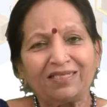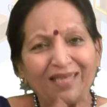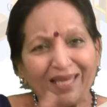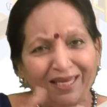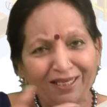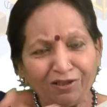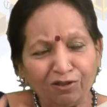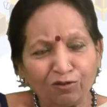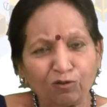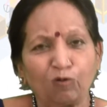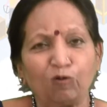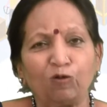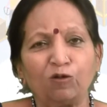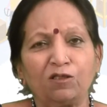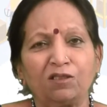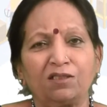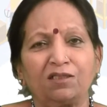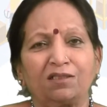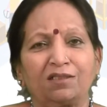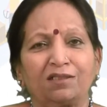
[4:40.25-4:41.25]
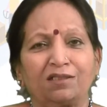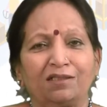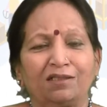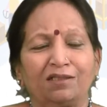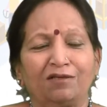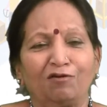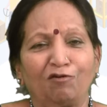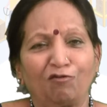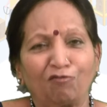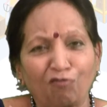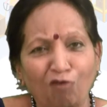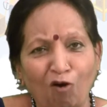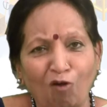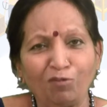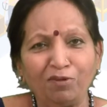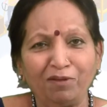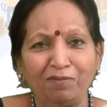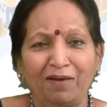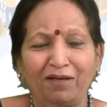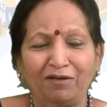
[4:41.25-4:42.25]
take the goods from
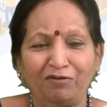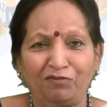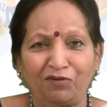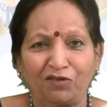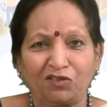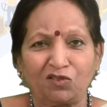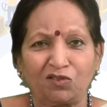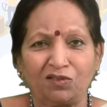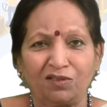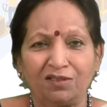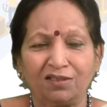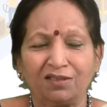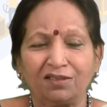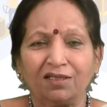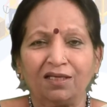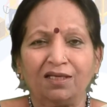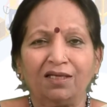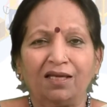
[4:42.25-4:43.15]
the manufacturers